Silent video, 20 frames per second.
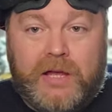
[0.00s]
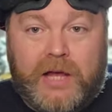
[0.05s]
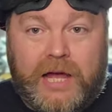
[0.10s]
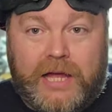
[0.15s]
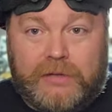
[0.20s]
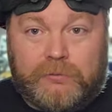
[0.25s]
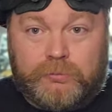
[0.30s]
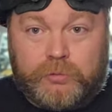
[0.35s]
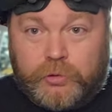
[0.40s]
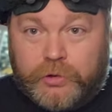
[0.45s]

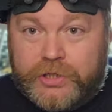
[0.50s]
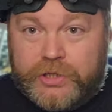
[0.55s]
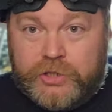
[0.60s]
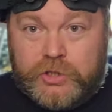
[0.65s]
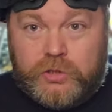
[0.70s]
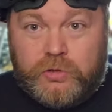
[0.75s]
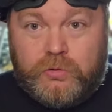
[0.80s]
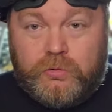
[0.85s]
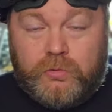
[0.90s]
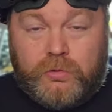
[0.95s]
I really
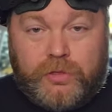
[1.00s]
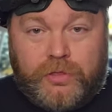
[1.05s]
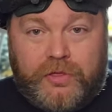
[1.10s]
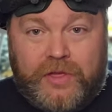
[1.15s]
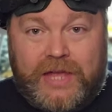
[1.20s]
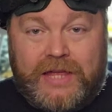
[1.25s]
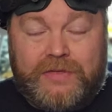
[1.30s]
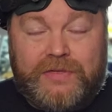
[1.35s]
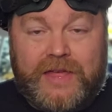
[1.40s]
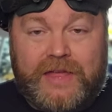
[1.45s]
do
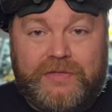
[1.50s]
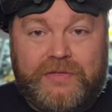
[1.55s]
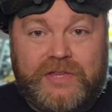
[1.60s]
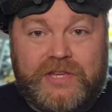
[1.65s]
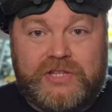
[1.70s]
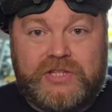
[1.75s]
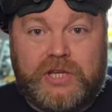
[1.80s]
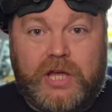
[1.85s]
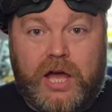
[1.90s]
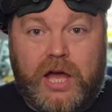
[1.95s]
think that
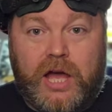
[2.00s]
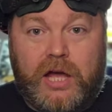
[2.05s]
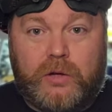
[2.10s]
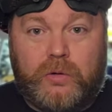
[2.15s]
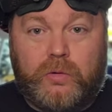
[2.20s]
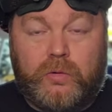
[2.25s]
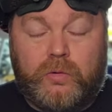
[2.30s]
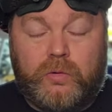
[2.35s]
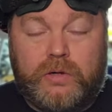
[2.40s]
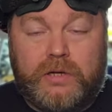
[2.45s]
this
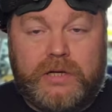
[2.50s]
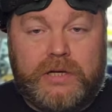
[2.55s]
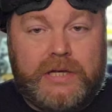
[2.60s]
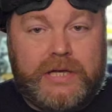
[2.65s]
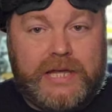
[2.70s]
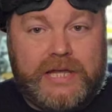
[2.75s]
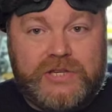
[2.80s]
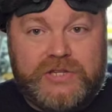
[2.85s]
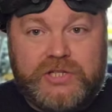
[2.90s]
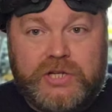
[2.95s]
goggle
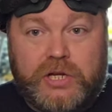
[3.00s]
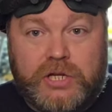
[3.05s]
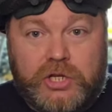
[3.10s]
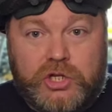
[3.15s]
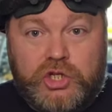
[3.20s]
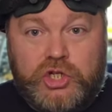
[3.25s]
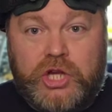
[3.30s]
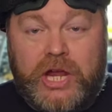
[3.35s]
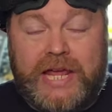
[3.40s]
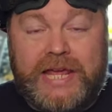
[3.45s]
is going to
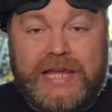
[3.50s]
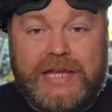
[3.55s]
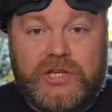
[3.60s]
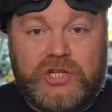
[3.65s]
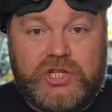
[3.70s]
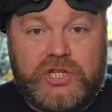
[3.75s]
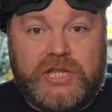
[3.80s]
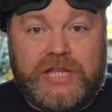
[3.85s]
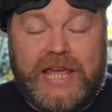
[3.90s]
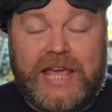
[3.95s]

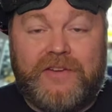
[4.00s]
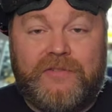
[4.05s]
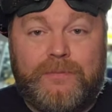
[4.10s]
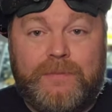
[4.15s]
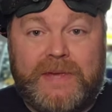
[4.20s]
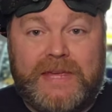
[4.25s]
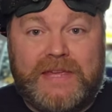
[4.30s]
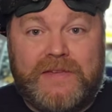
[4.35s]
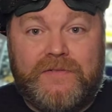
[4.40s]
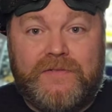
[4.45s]
change the
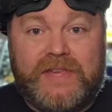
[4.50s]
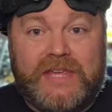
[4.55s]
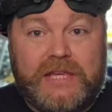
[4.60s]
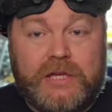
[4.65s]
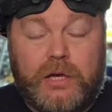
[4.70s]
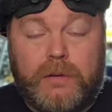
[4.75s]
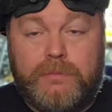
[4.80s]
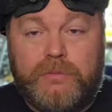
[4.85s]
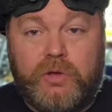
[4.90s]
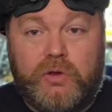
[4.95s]
FPV
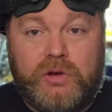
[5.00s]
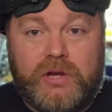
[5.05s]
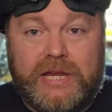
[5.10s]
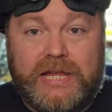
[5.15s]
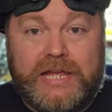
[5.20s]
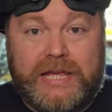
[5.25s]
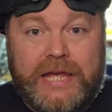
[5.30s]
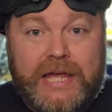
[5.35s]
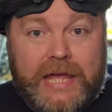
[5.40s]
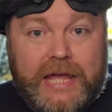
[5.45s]

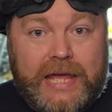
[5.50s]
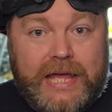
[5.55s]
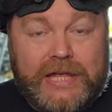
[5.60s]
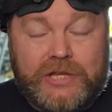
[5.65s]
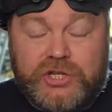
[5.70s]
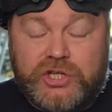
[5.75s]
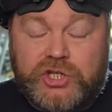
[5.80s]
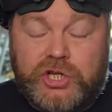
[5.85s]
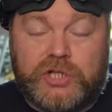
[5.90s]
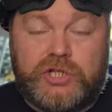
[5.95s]
community in
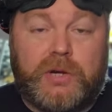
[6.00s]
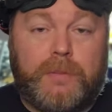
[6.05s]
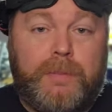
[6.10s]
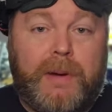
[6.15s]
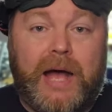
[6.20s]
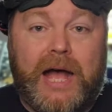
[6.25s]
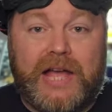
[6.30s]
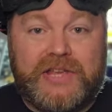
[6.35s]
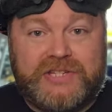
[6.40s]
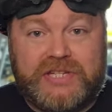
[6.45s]
such a
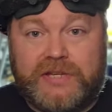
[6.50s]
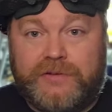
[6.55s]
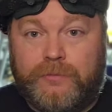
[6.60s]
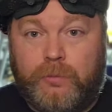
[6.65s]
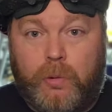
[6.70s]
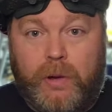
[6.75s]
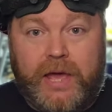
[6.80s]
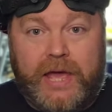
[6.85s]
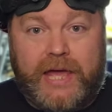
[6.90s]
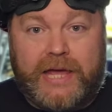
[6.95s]
positive
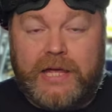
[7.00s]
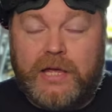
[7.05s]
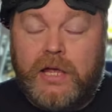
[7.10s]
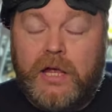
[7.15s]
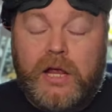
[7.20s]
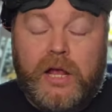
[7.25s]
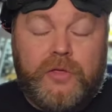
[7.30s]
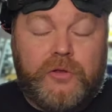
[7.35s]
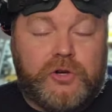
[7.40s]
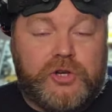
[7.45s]
way.
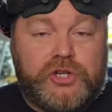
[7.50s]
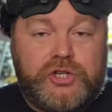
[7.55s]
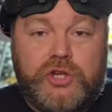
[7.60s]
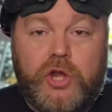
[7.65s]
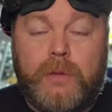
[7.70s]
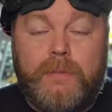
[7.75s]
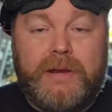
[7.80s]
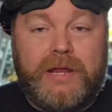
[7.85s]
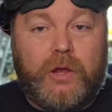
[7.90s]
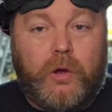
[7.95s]
There's
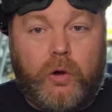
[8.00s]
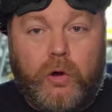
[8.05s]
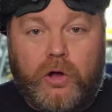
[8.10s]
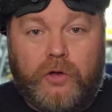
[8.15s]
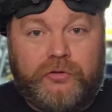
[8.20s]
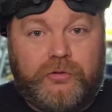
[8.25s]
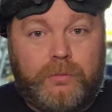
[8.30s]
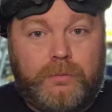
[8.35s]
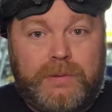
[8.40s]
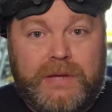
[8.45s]
so many
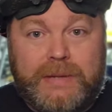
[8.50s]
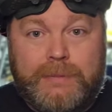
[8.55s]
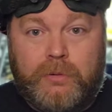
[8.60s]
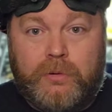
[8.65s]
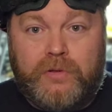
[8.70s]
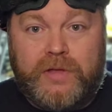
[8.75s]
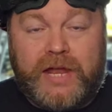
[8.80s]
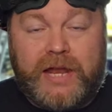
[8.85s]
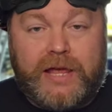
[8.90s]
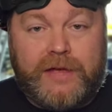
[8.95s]
awesome
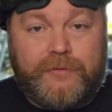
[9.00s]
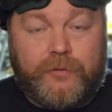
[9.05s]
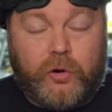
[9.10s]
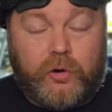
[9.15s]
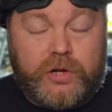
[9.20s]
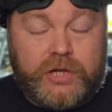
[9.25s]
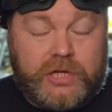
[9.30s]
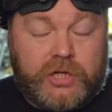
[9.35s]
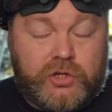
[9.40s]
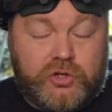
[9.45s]
people that have
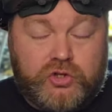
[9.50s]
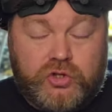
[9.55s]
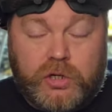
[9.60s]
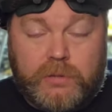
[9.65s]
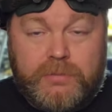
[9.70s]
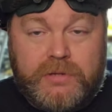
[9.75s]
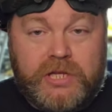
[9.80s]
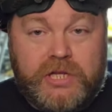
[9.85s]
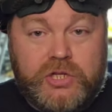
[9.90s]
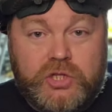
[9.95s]
already
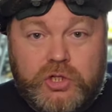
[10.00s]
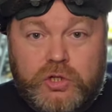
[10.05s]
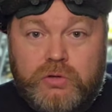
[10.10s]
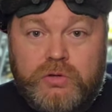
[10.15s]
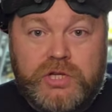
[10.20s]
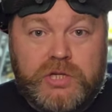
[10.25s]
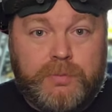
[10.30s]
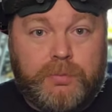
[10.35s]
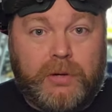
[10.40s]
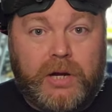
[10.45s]
contributed to
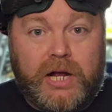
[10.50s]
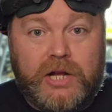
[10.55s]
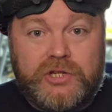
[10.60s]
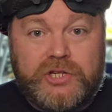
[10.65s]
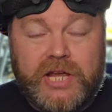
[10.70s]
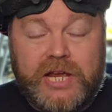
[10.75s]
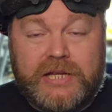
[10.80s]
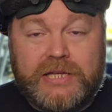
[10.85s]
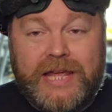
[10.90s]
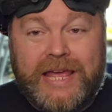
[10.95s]
this
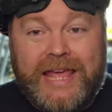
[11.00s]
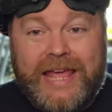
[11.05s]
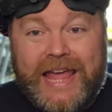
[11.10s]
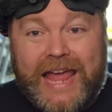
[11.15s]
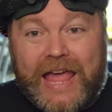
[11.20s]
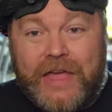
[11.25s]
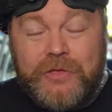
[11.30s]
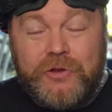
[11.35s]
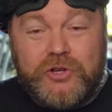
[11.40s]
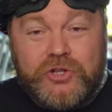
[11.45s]
project,
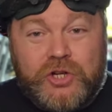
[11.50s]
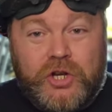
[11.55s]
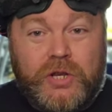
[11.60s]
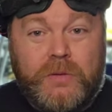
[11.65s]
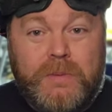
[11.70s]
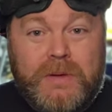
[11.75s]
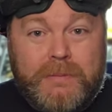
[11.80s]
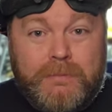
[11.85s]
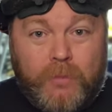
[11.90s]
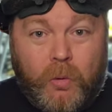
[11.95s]
and there's going to
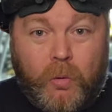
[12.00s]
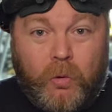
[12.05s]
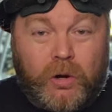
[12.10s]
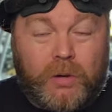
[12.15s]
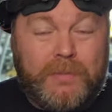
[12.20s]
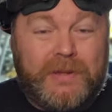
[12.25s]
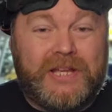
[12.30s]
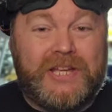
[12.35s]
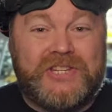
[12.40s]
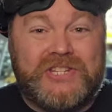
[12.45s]
be more
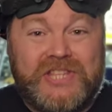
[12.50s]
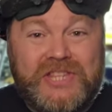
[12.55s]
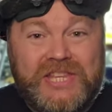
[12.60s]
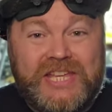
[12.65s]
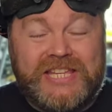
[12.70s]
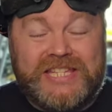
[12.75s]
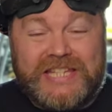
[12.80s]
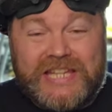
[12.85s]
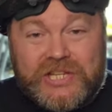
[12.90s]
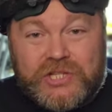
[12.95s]
because
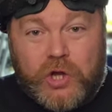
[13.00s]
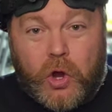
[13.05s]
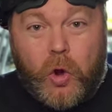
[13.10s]
this is